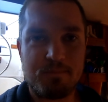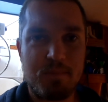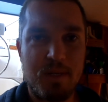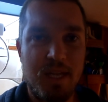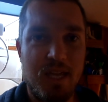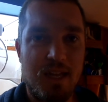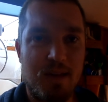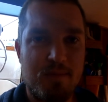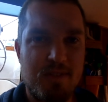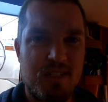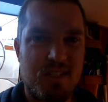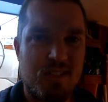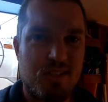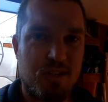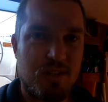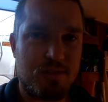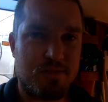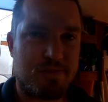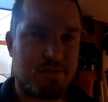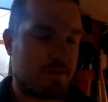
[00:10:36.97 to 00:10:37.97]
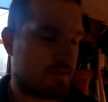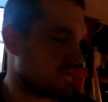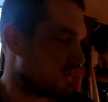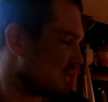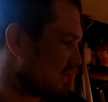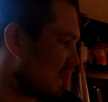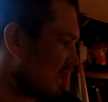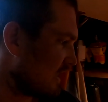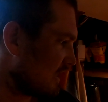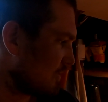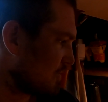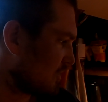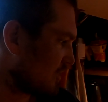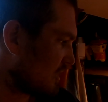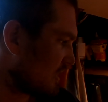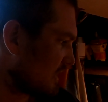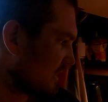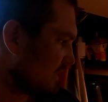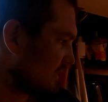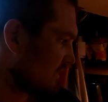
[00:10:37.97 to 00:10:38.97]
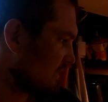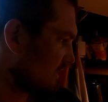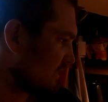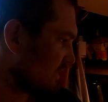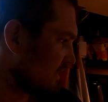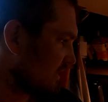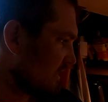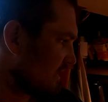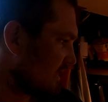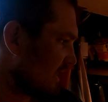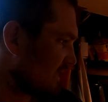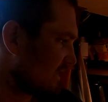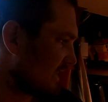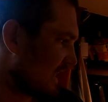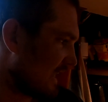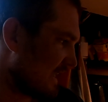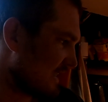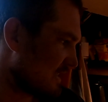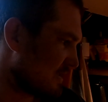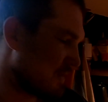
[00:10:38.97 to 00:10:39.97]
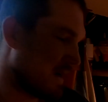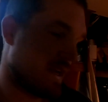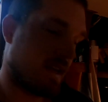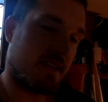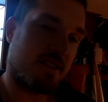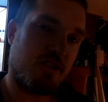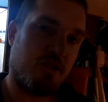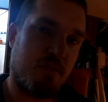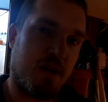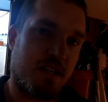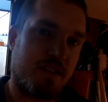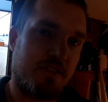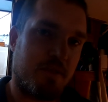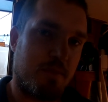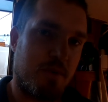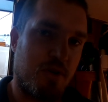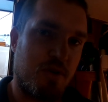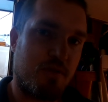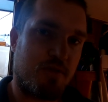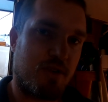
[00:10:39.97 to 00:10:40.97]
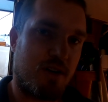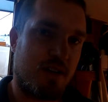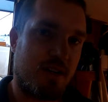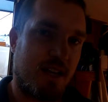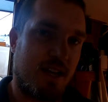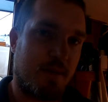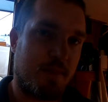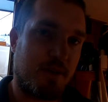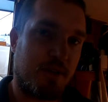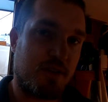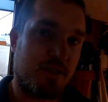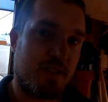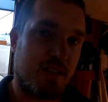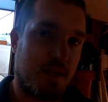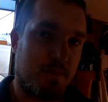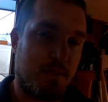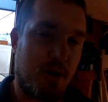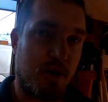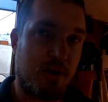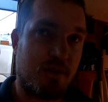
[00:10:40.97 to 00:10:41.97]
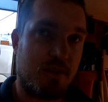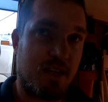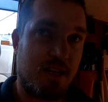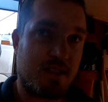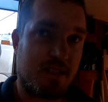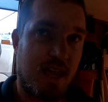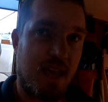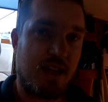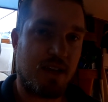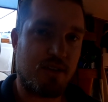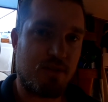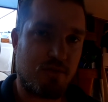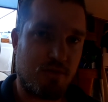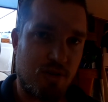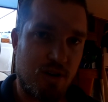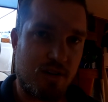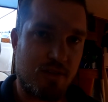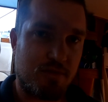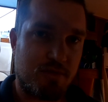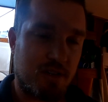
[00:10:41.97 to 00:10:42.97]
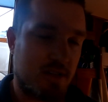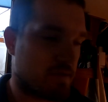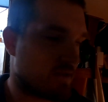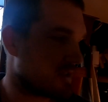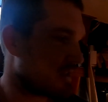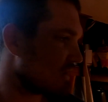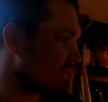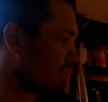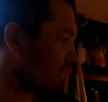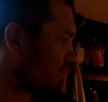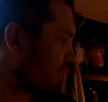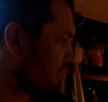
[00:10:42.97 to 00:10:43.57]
But yeah, I'm just sort of standing by. It's hard to make too much of a move right now because of the boat that's anchored right in front of us.